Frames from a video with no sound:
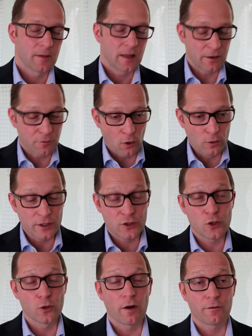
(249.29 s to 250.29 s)
If only
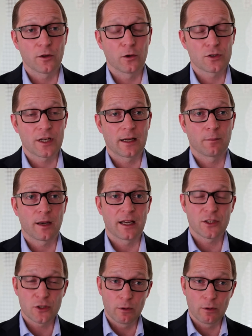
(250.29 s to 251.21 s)
two of those are in place,